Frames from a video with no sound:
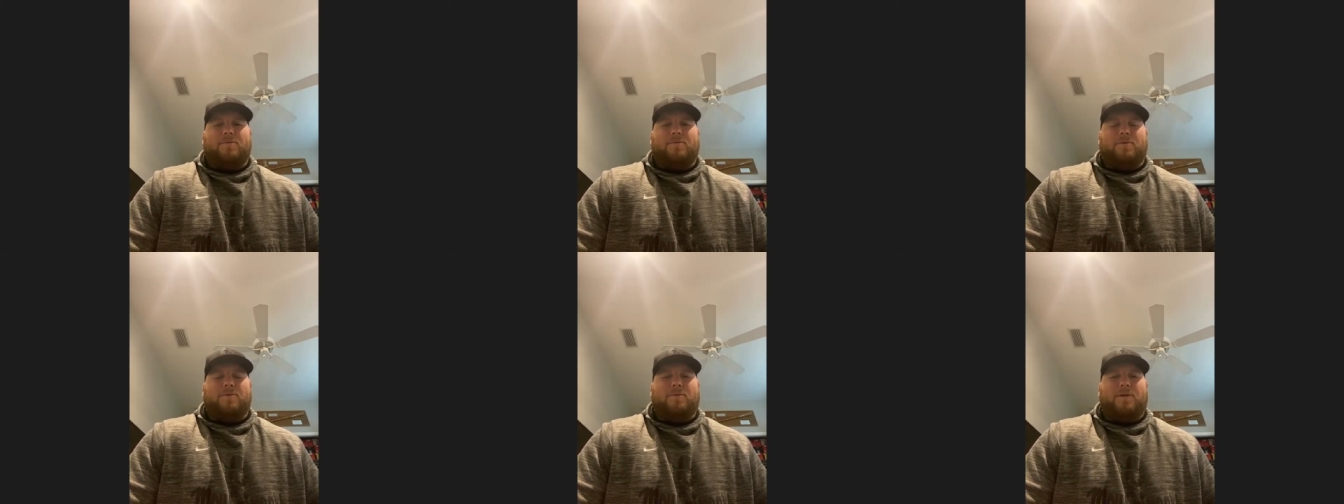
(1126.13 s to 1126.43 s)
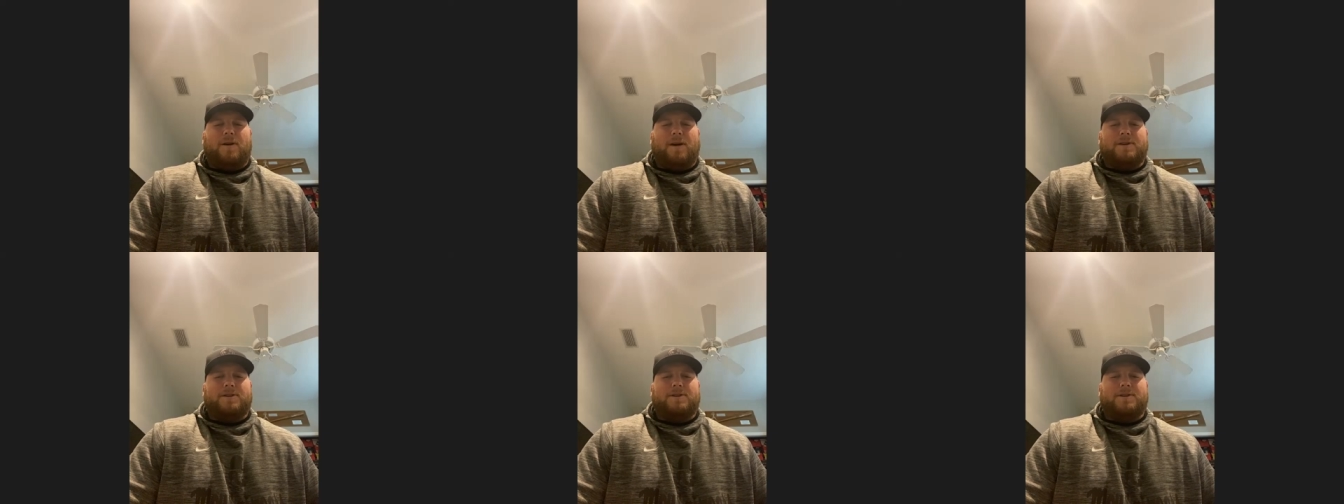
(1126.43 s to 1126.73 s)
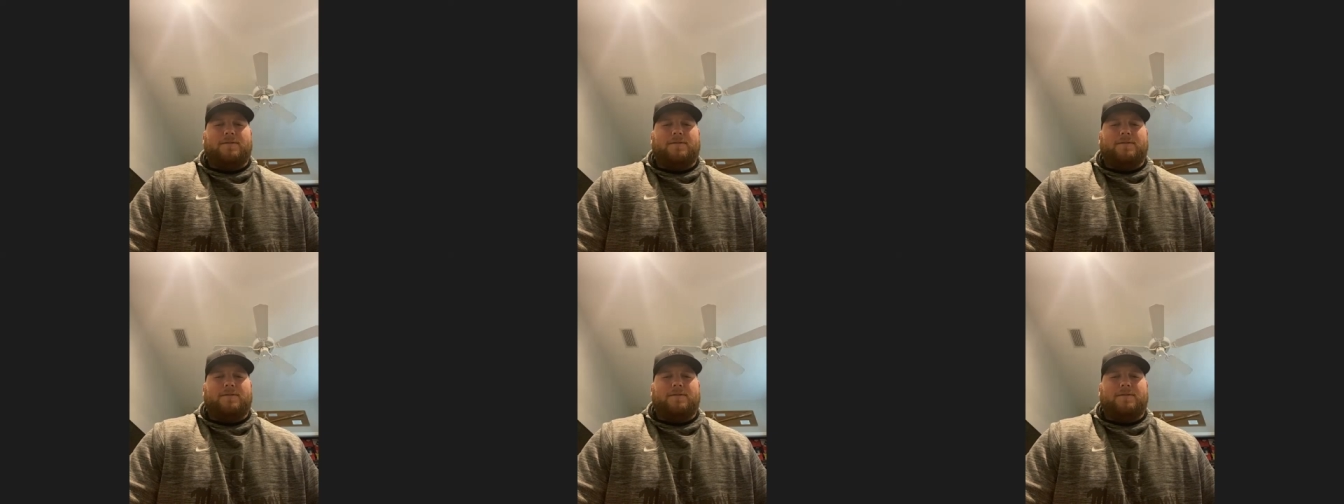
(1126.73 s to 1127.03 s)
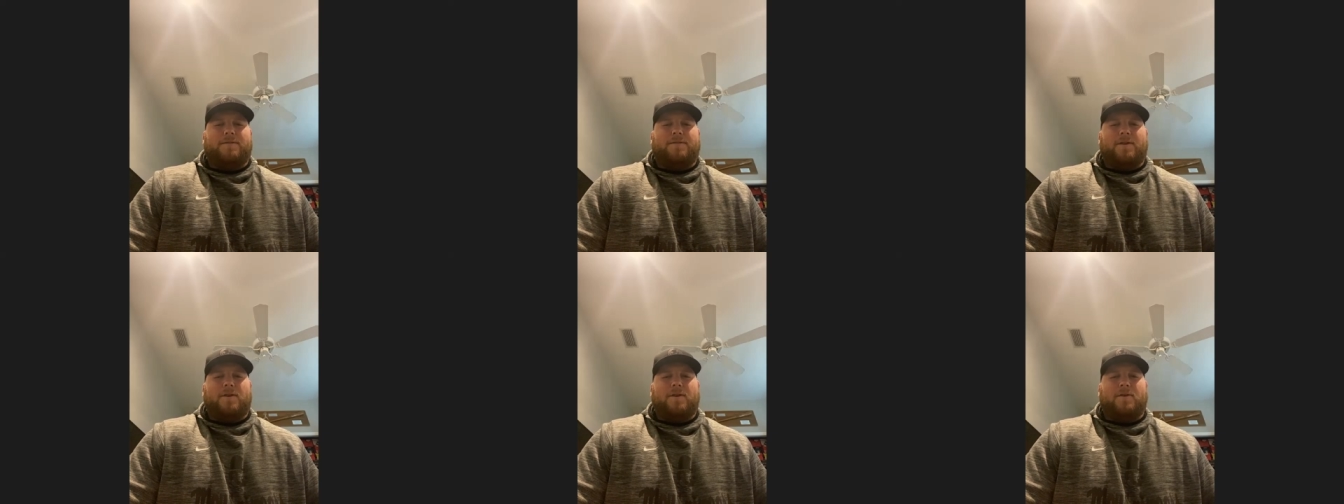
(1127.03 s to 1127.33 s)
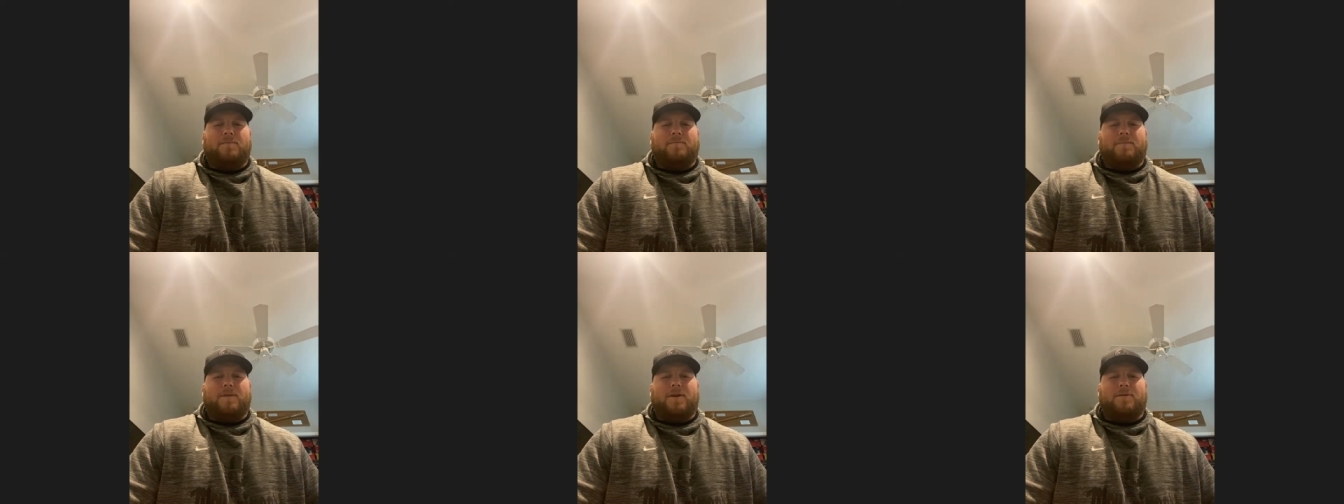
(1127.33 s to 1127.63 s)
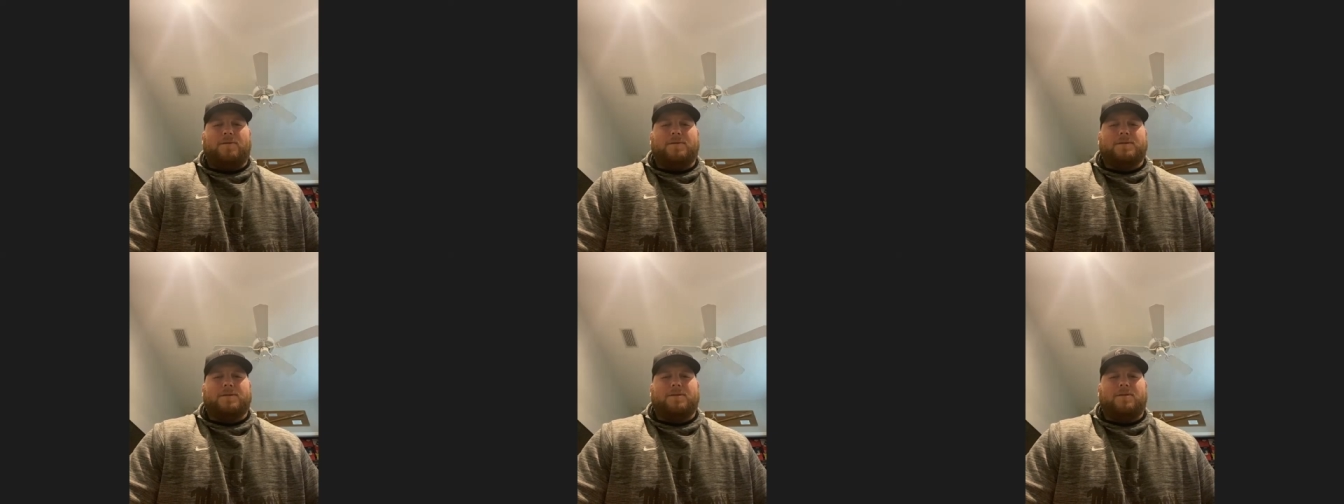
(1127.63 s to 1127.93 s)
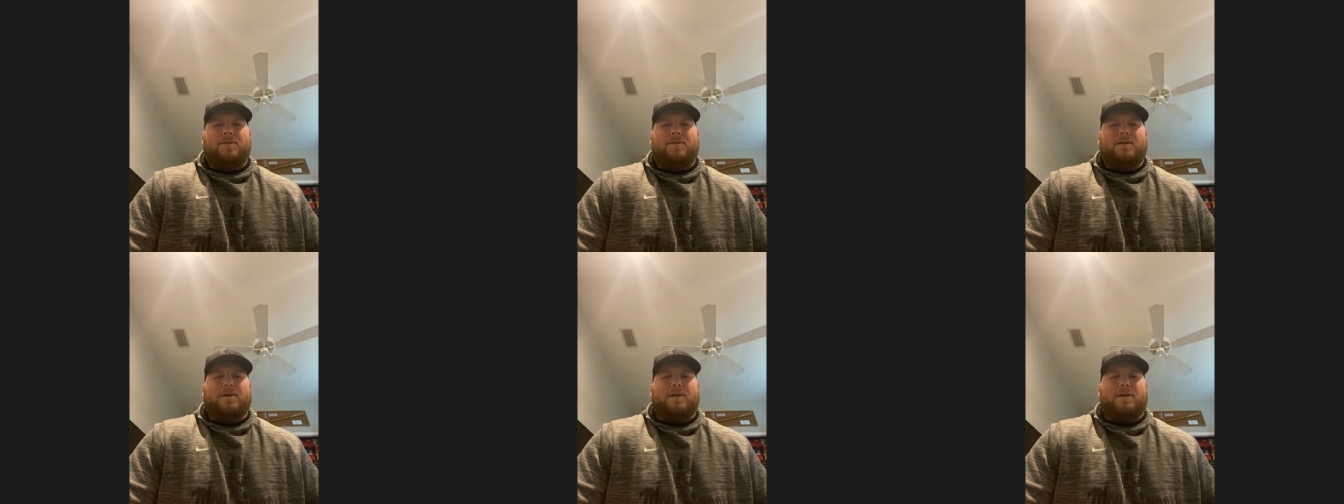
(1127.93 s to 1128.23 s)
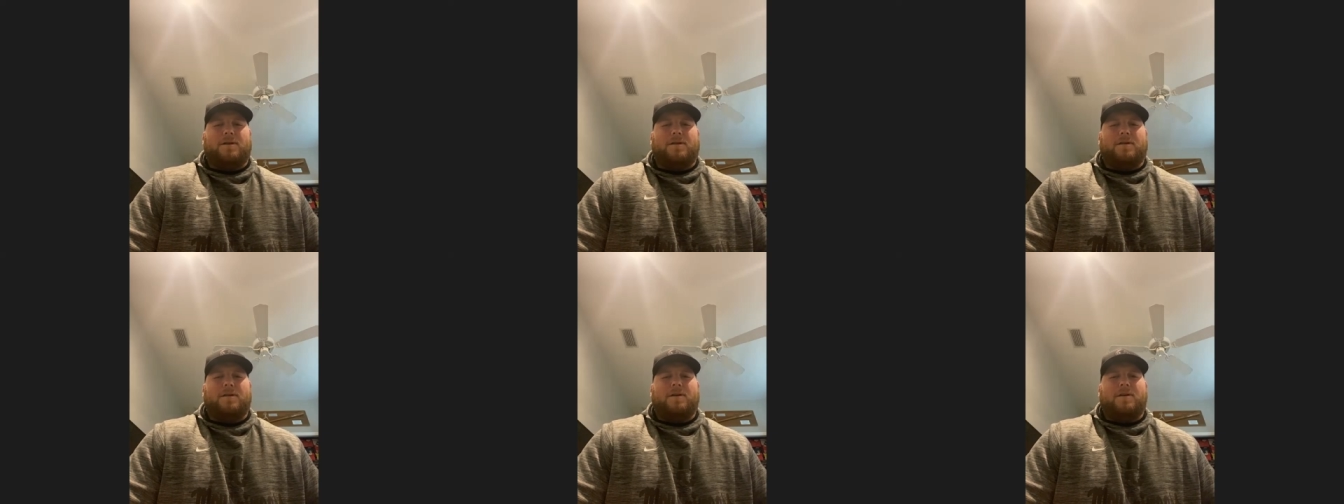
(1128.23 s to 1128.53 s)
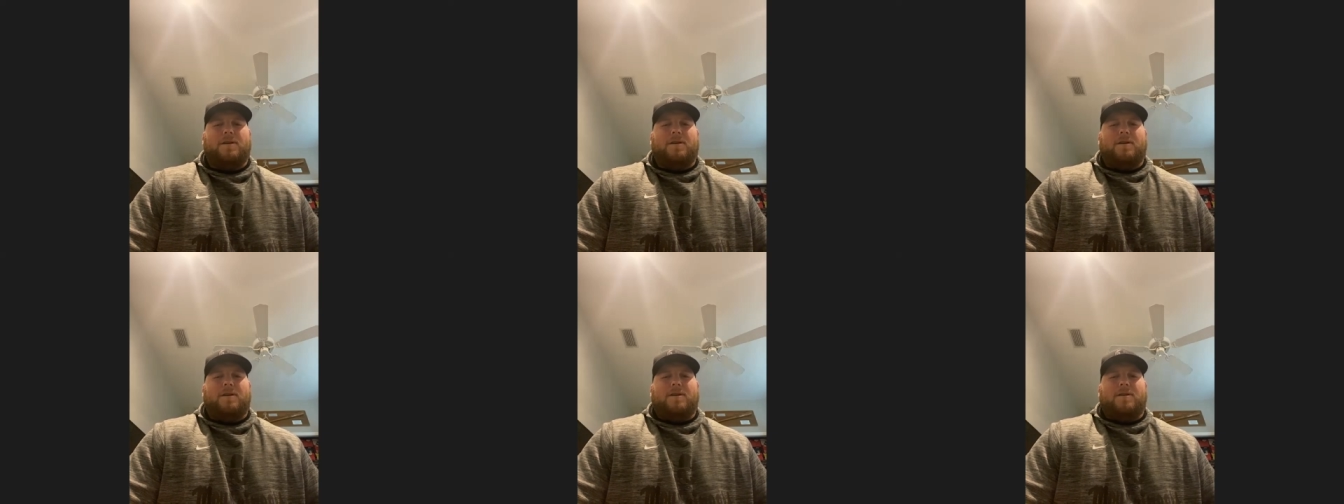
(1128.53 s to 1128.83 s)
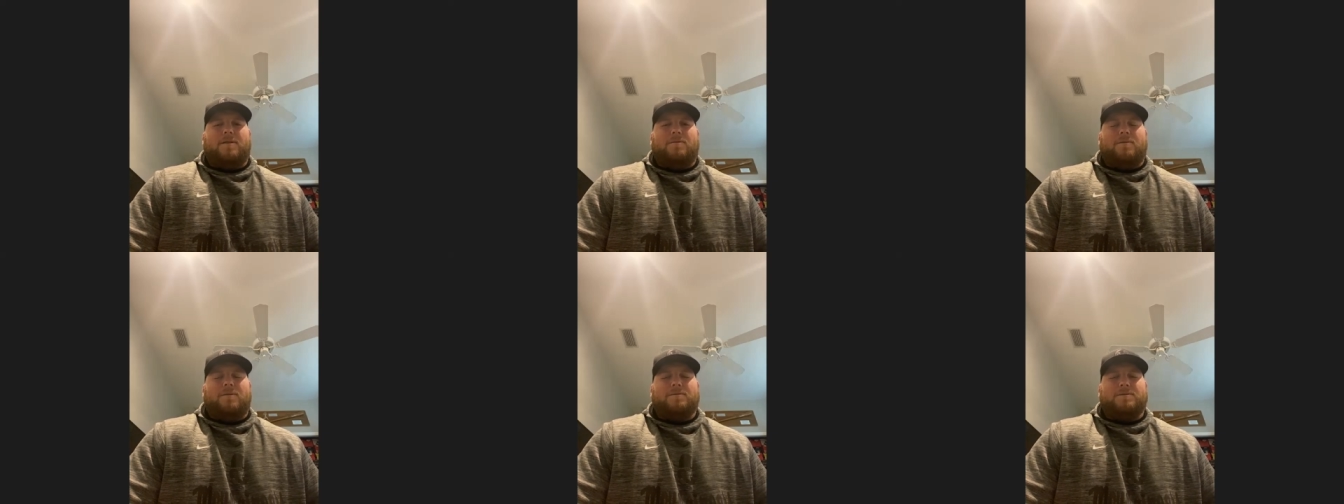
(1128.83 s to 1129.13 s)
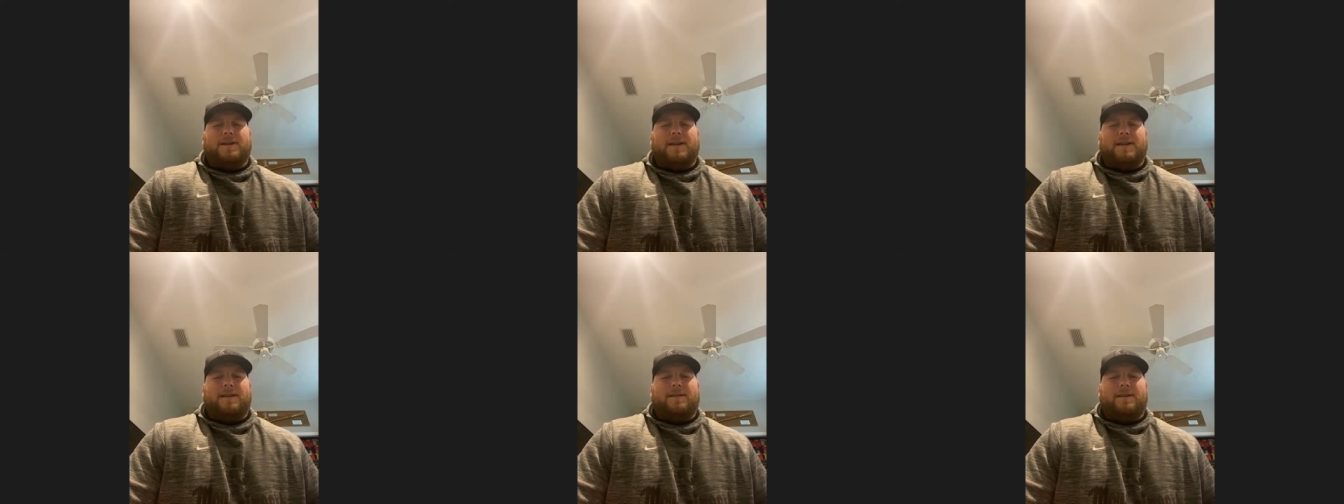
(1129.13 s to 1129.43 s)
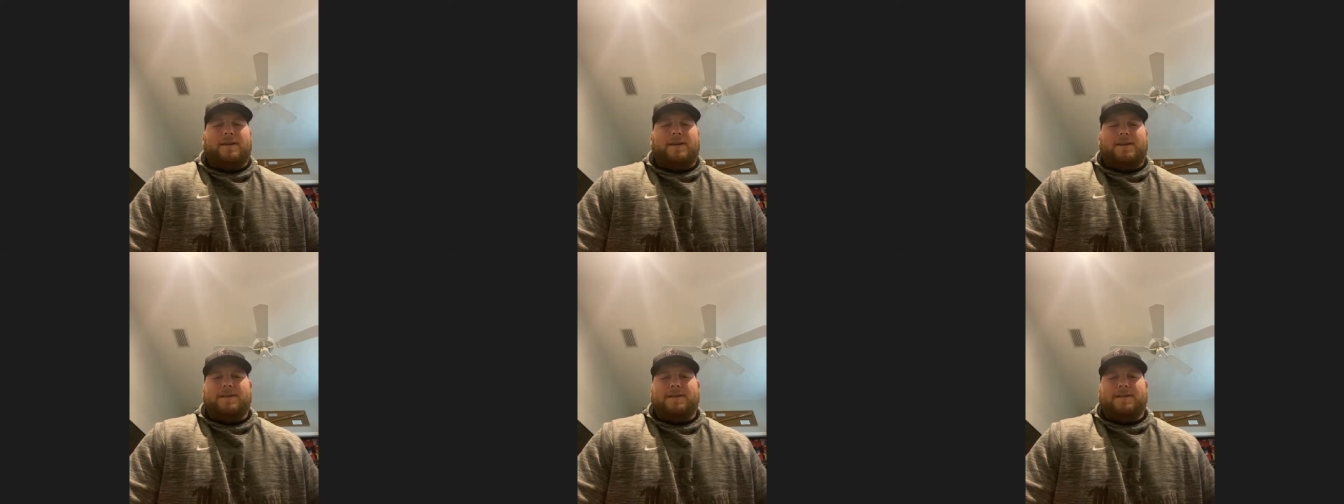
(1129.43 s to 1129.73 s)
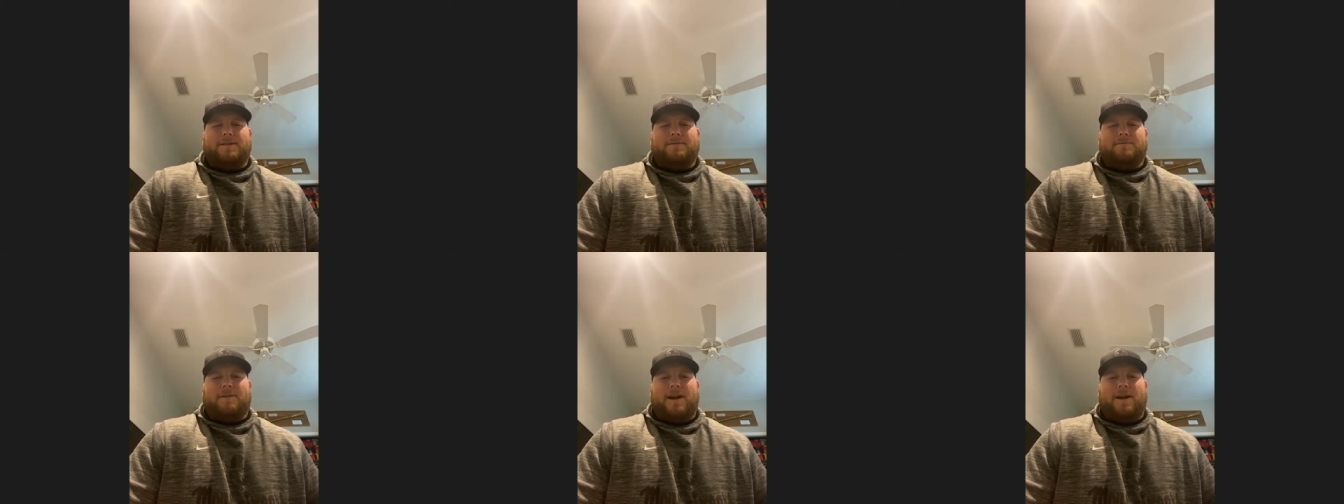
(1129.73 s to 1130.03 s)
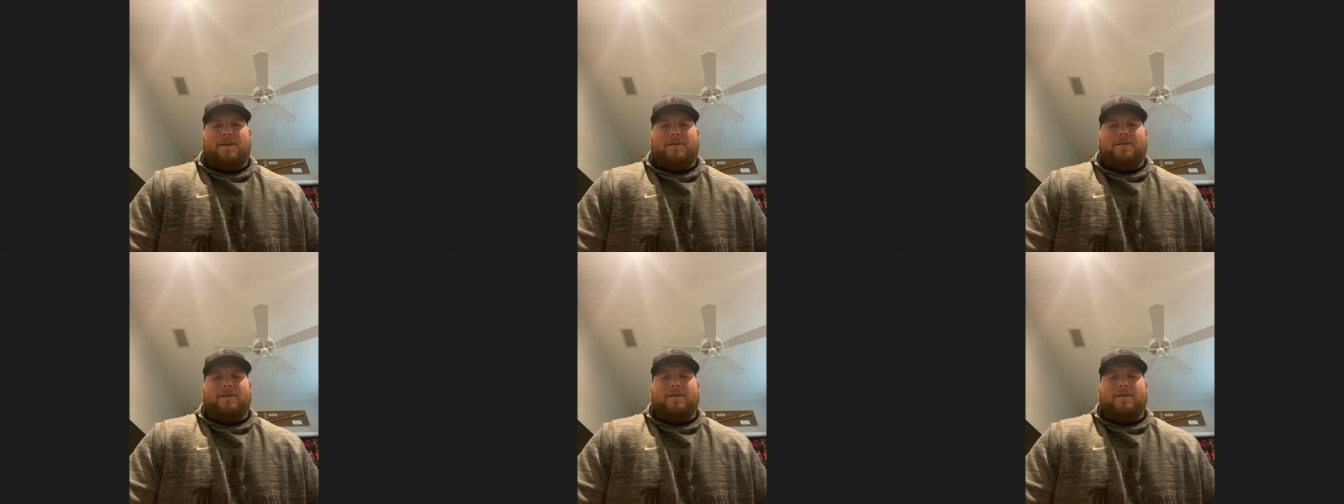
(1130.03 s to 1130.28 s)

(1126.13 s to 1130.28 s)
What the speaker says: will watch the film, know what's going on, won't take the easy route,